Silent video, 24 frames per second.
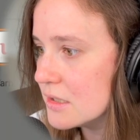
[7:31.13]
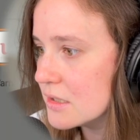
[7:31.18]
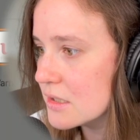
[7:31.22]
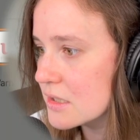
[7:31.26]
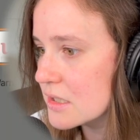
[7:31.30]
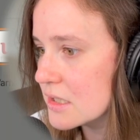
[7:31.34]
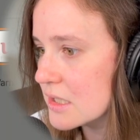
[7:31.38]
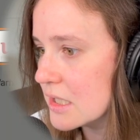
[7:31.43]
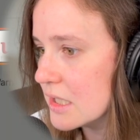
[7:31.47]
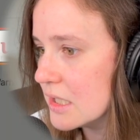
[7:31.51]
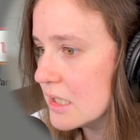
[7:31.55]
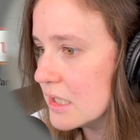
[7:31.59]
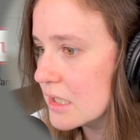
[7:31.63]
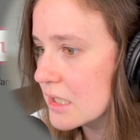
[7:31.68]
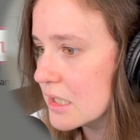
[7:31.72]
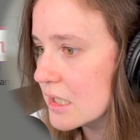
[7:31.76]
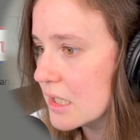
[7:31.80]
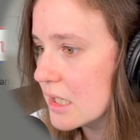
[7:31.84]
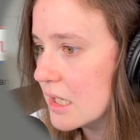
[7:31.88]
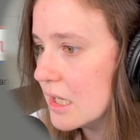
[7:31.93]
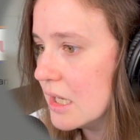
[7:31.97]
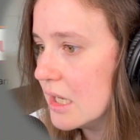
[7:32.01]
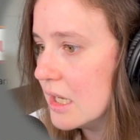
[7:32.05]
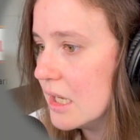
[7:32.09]
Sick.
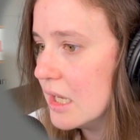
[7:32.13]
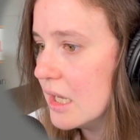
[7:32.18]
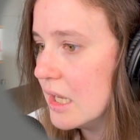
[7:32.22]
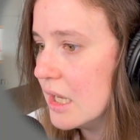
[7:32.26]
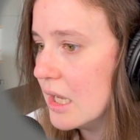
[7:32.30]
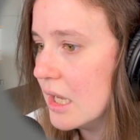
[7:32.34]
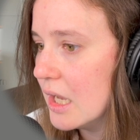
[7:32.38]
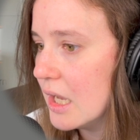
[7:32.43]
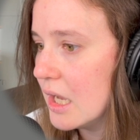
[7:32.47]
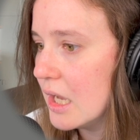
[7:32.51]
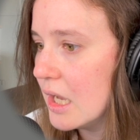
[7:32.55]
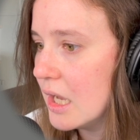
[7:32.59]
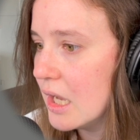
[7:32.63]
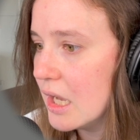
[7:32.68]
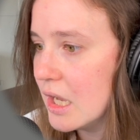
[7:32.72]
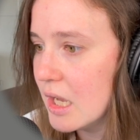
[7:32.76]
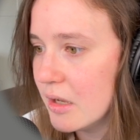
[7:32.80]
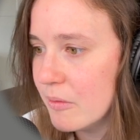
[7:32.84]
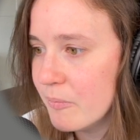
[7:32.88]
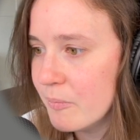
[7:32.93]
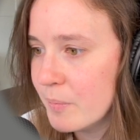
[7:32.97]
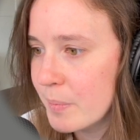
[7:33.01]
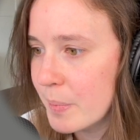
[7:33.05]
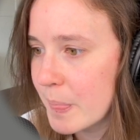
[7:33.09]

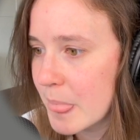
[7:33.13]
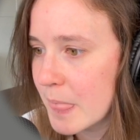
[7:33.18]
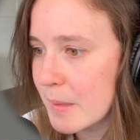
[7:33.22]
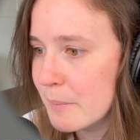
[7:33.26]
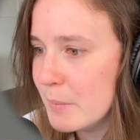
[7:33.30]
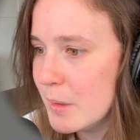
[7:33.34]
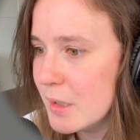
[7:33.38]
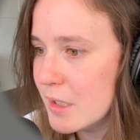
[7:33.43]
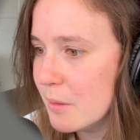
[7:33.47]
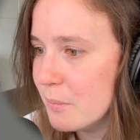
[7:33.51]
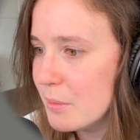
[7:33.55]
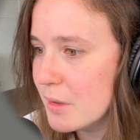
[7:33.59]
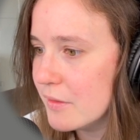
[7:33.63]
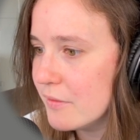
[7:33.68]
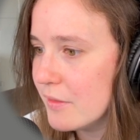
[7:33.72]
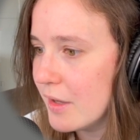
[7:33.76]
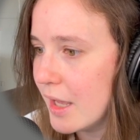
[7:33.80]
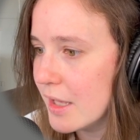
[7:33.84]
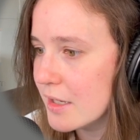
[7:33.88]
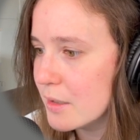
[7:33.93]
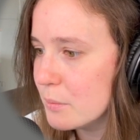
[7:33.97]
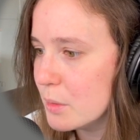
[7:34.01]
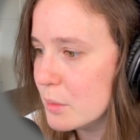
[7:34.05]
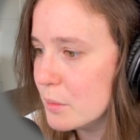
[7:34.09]
Made up of
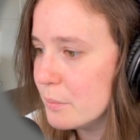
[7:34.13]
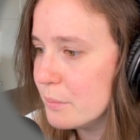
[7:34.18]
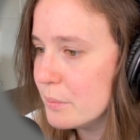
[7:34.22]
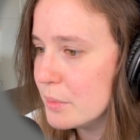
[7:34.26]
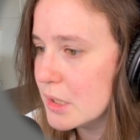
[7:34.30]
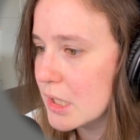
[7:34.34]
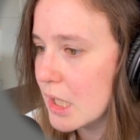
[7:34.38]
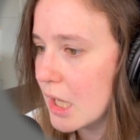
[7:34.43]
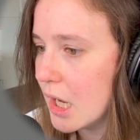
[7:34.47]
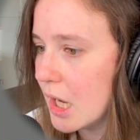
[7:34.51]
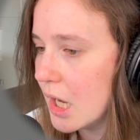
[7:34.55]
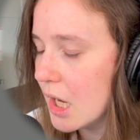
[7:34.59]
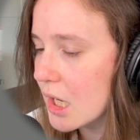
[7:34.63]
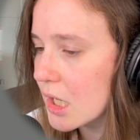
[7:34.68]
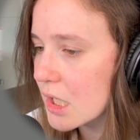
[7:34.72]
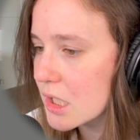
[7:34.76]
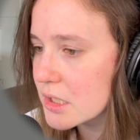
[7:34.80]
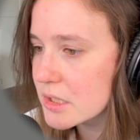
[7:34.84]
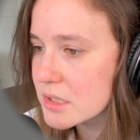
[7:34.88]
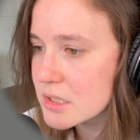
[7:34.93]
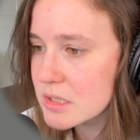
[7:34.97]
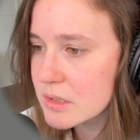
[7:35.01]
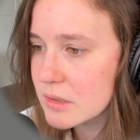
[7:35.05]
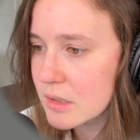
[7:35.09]
edible
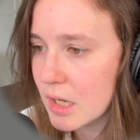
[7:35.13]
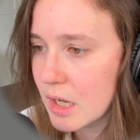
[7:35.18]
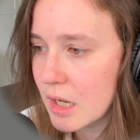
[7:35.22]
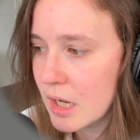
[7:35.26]
blocks.